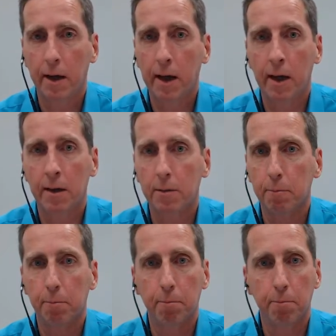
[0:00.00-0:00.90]
and
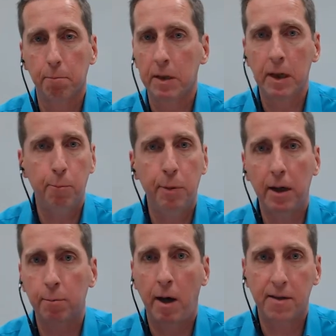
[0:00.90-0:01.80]
he
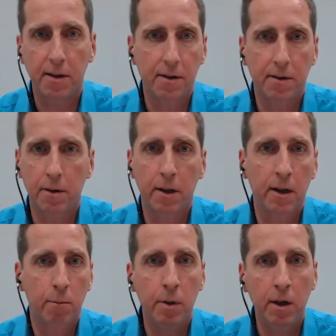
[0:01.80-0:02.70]
picked my sister
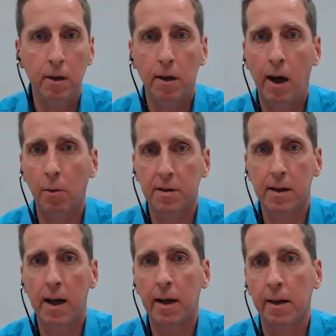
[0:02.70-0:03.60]
and me
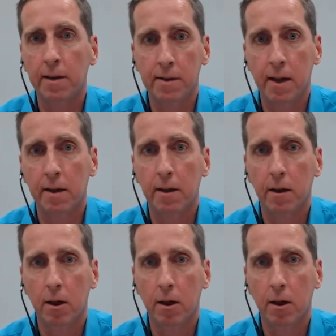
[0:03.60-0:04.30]
outside and said,